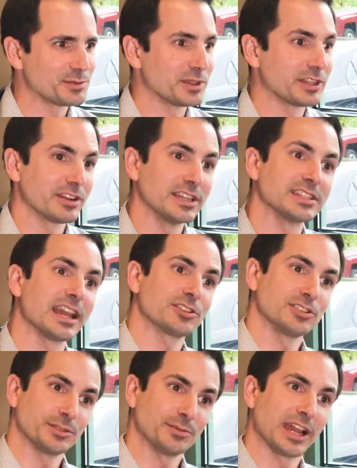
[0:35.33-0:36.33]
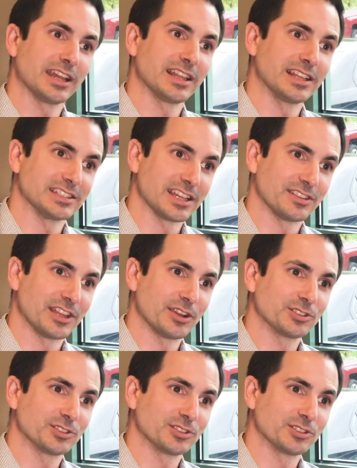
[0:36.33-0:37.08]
but there is actually some guidelines out there,